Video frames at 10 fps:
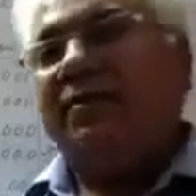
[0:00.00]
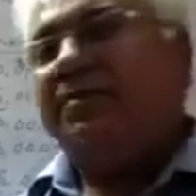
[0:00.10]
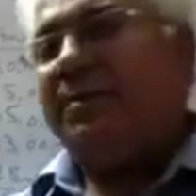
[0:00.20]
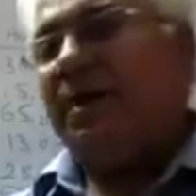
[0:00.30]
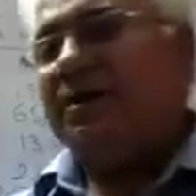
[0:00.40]

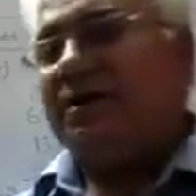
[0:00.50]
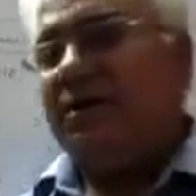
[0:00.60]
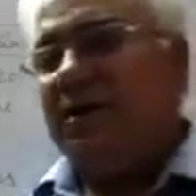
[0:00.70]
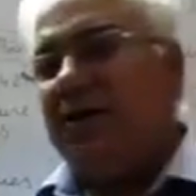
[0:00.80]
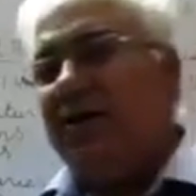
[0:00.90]
having
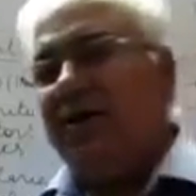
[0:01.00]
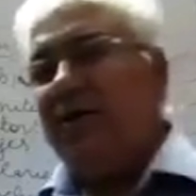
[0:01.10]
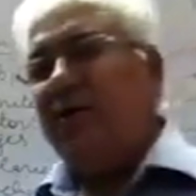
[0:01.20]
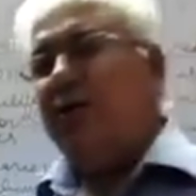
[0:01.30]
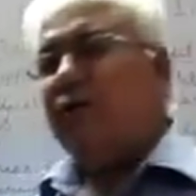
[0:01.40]
passed
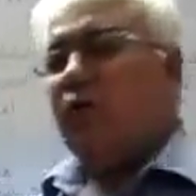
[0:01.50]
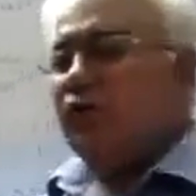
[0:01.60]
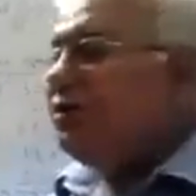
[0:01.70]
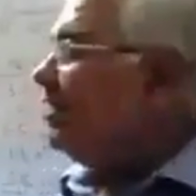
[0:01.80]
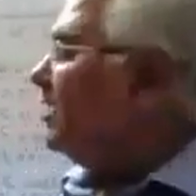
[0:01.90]
the
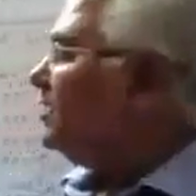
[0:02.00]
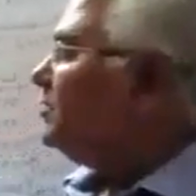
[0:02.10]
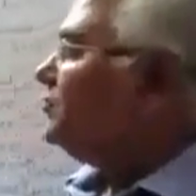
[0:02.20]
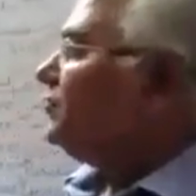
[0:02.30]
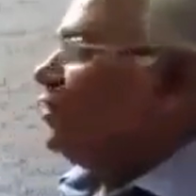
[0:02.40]
closing
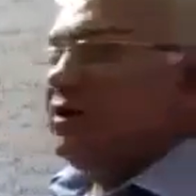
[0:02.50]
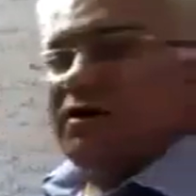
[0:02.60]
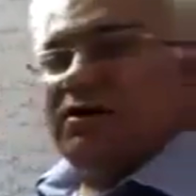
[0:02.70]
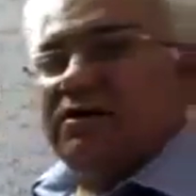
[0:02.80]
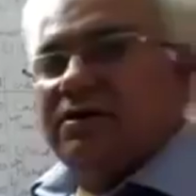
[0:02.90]
entries
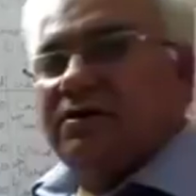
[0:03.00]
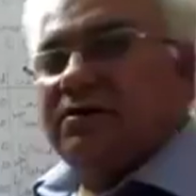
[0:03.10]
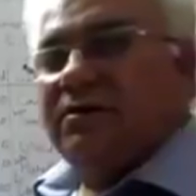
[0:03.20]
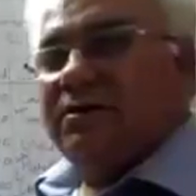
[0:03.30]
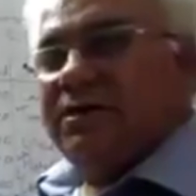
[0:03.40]
for
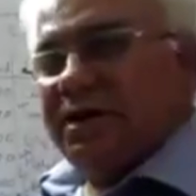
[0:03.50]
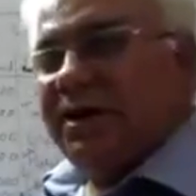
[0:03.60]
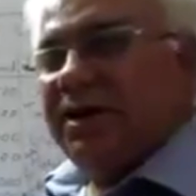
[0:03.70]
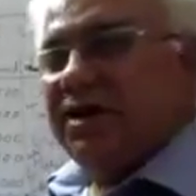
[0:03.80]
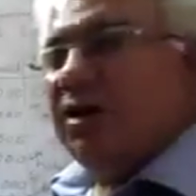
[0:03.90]

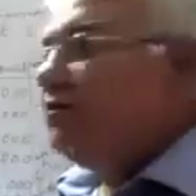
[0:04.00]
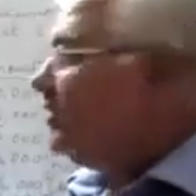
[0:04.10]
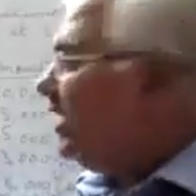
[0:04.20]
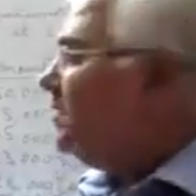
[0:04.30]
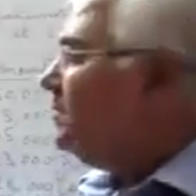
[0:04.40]
trading
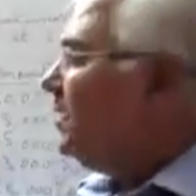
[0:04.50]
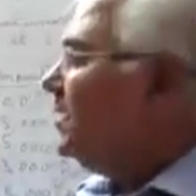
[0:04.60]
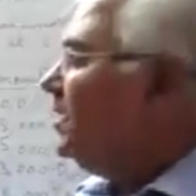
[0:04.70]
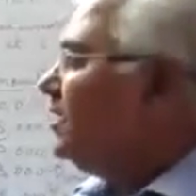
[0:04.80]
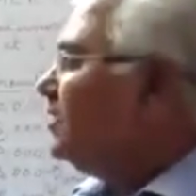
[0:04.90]
account
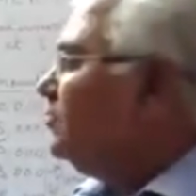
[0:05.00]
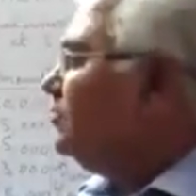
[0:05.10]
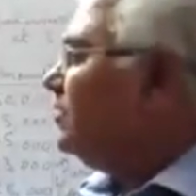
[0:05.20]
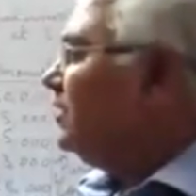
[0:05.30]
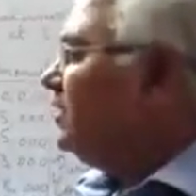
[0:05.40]
and P&L
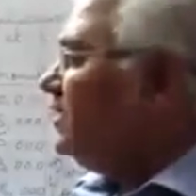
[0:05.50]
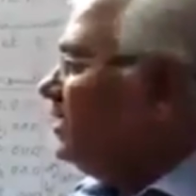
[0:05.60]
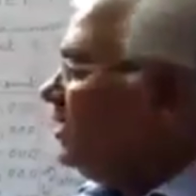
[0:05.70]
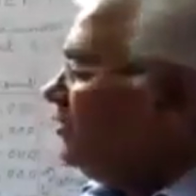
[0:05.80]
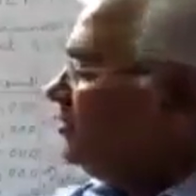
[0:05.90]
account,
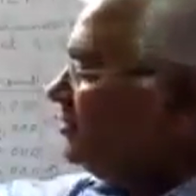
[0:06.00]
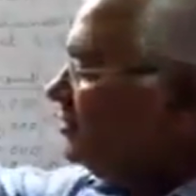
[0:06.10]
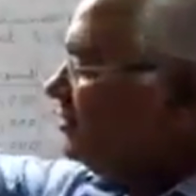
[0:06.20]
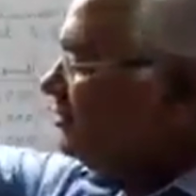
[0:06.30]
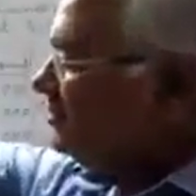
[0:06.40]

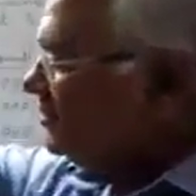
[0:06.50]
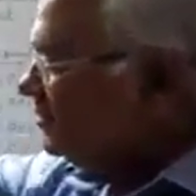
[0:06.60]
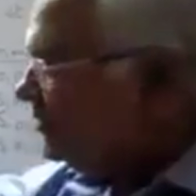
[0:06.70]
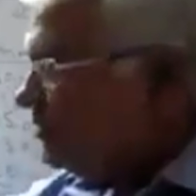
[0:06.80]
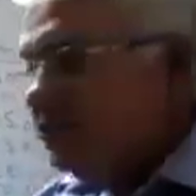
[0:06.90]
now
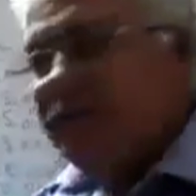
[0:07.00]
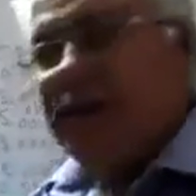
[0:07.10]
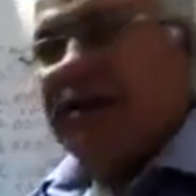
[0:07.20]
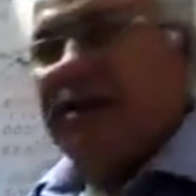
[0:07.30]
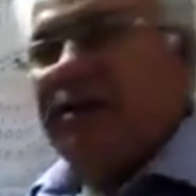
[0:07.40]
this is
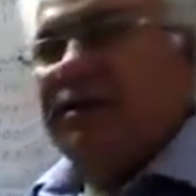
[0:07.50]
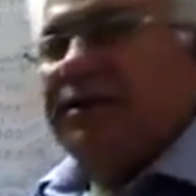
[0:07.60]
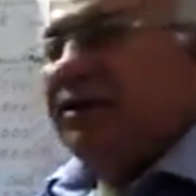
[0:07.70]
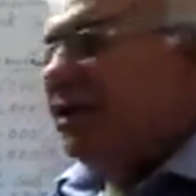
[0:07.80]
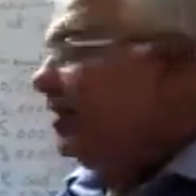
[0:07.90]
the
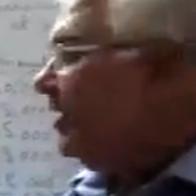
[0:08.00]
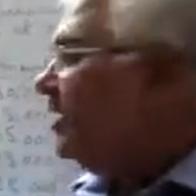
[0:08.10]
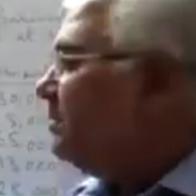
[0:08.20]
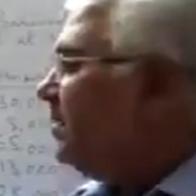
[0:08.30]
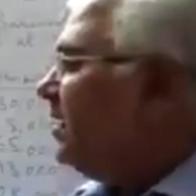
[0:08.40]
final
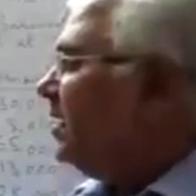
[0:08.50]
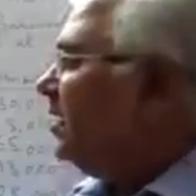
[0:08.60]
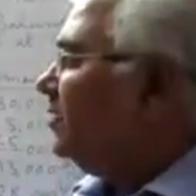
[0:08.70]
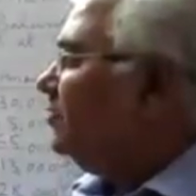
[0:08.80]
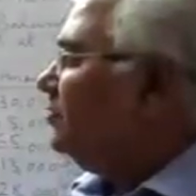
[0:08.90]
trading and
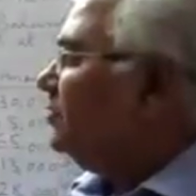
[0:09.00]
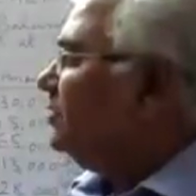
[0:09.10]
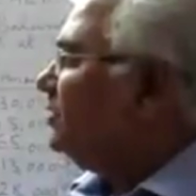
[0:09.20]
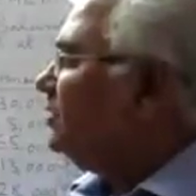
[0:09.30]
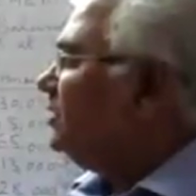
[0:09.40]
P&L
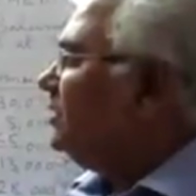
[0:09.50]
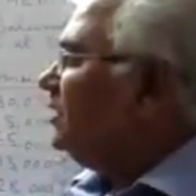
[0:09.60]
account.